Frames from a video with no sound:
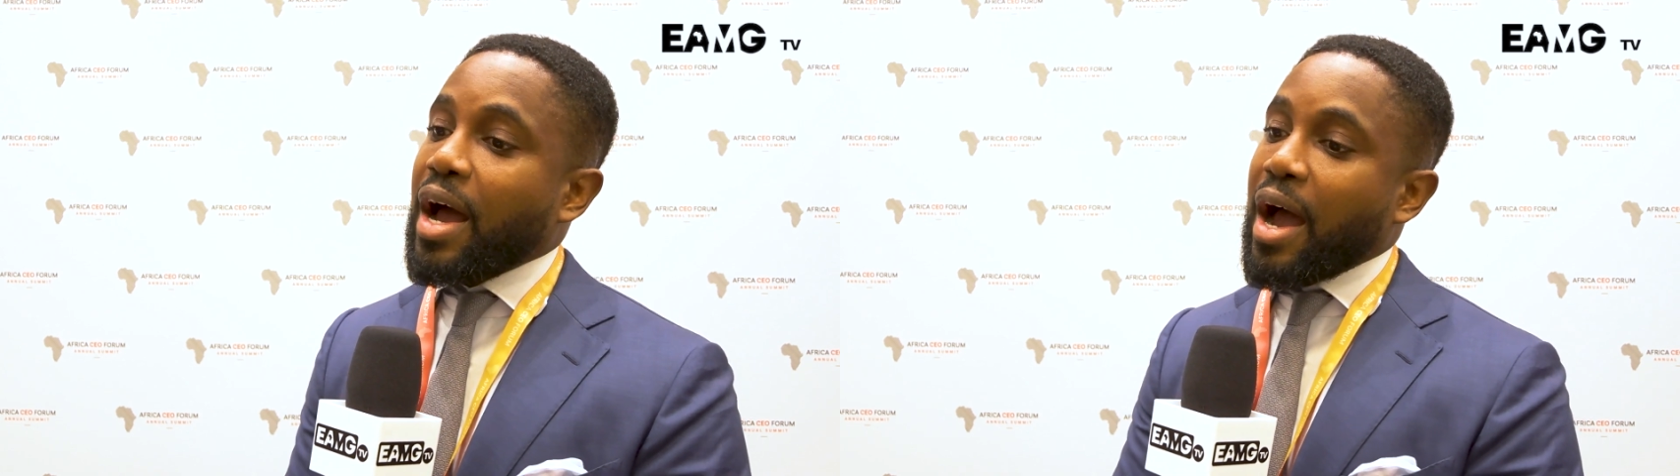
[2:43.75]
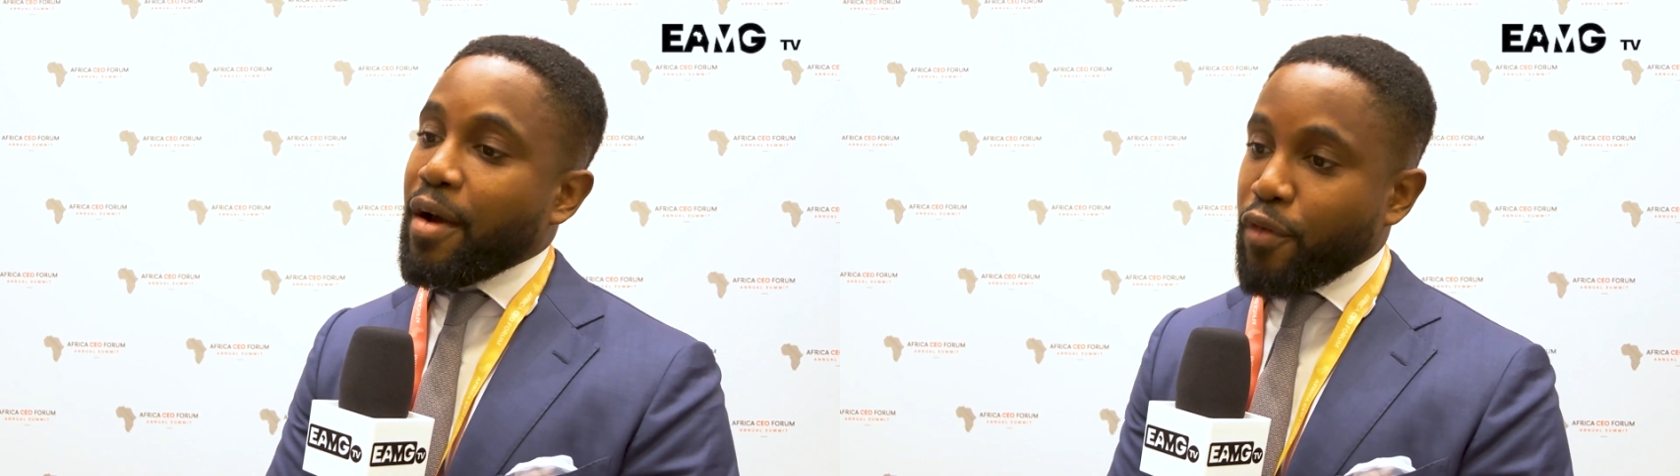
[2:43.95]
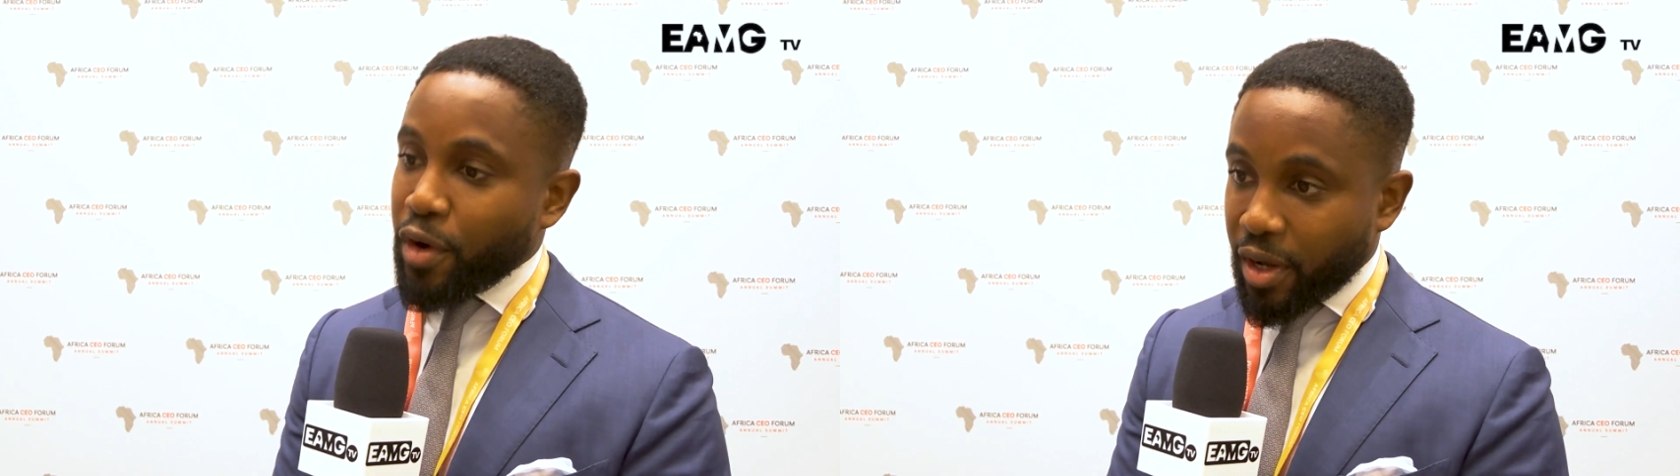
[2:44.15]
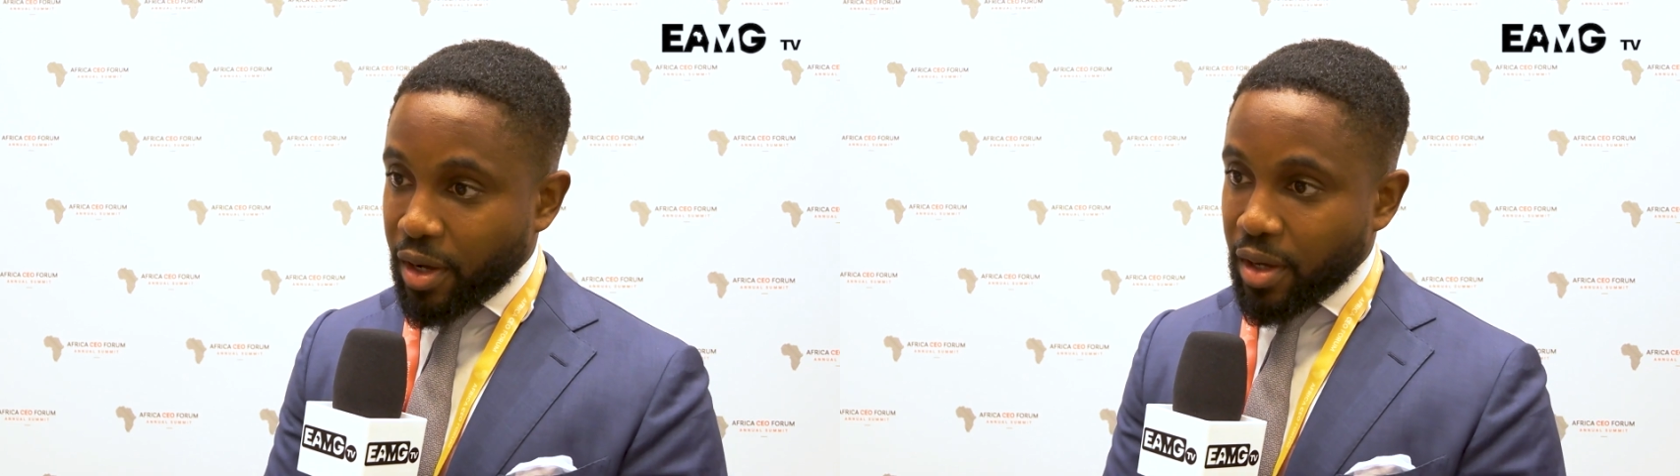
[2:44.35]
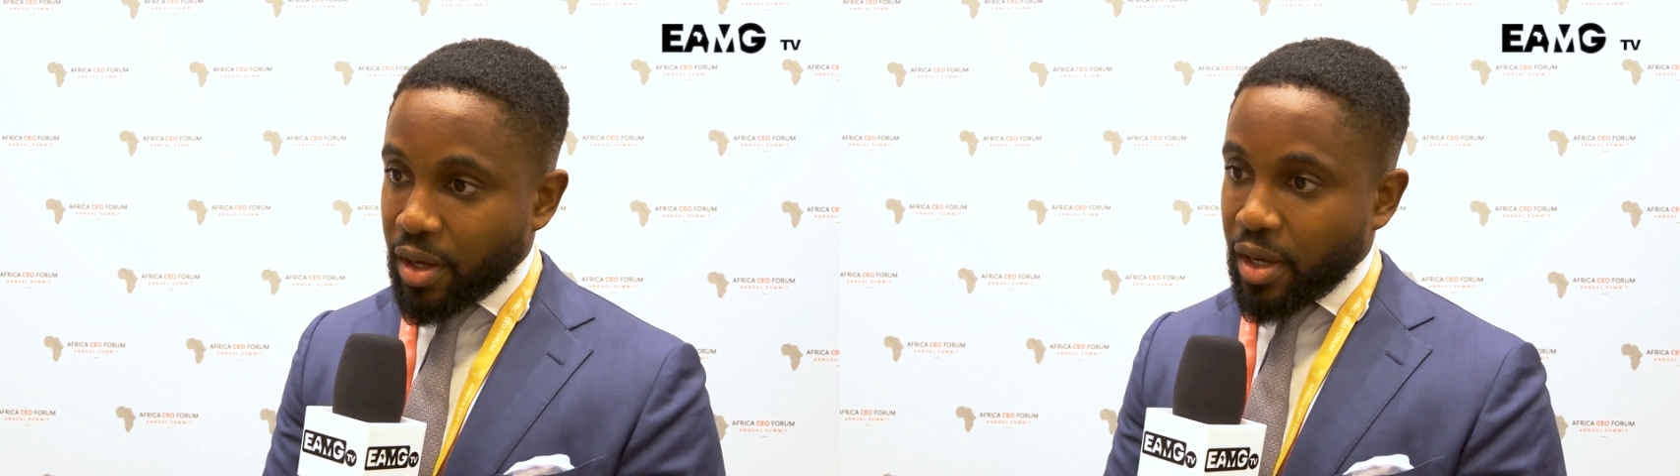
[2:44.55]

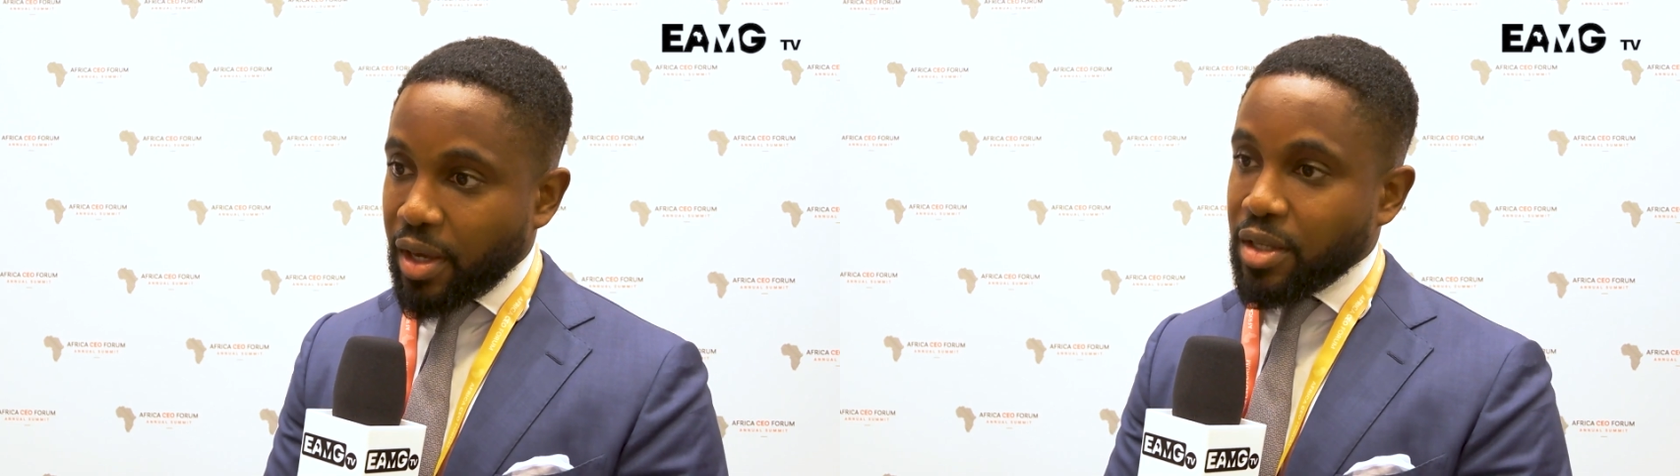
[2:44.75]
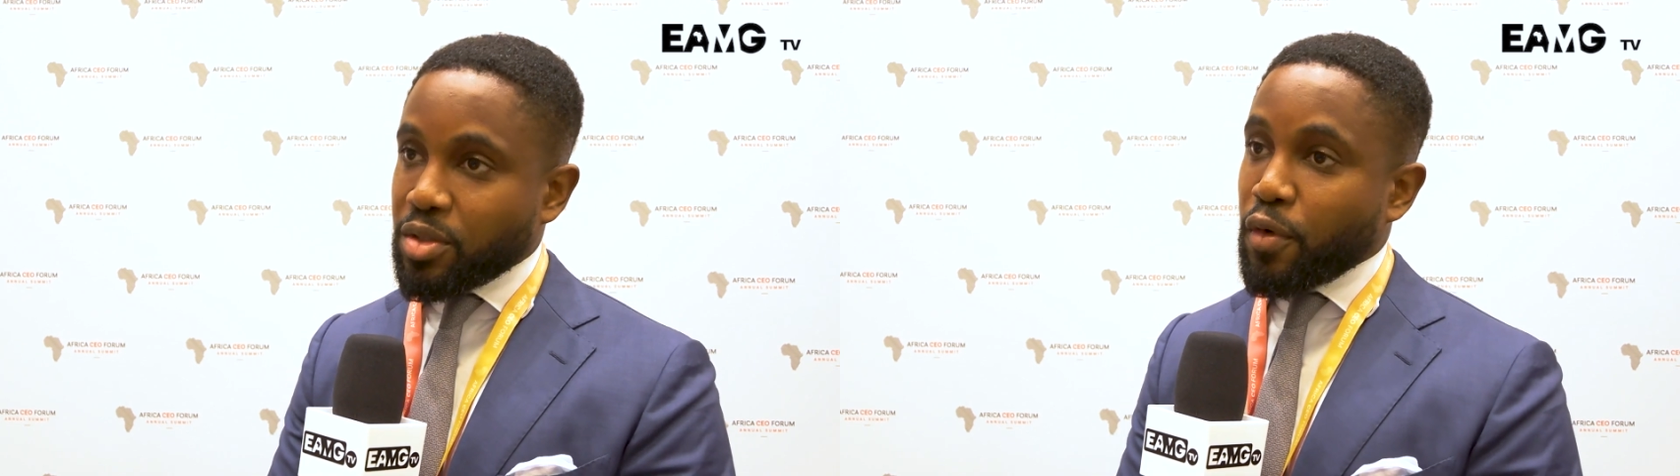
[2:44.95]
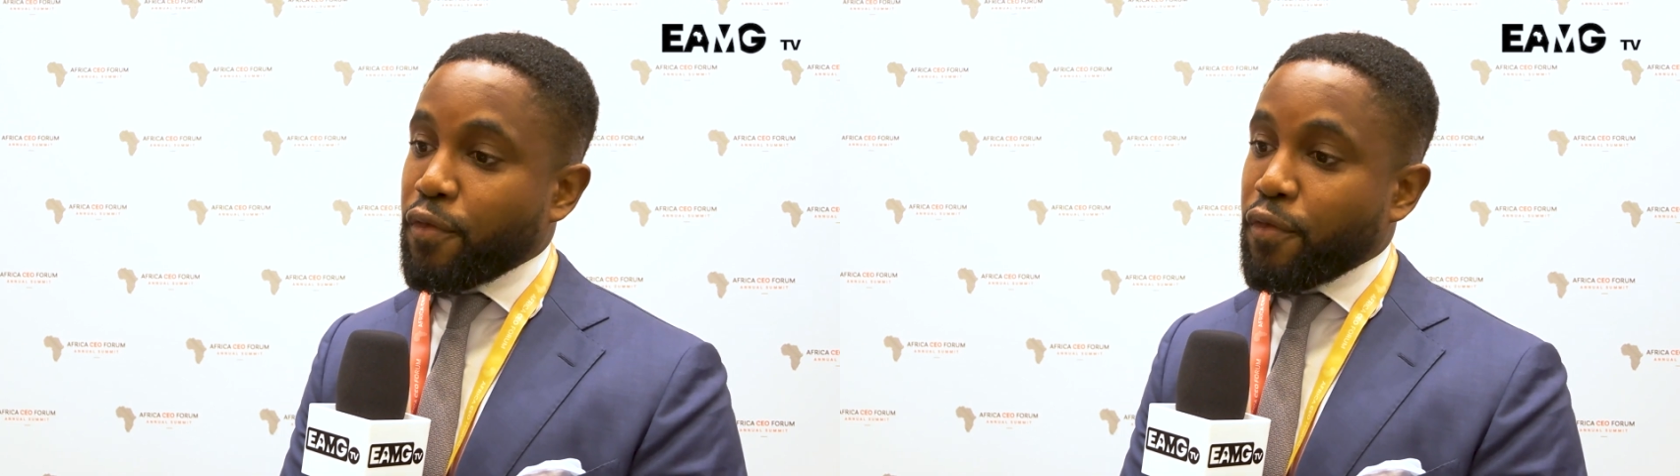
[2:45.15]
Africa is the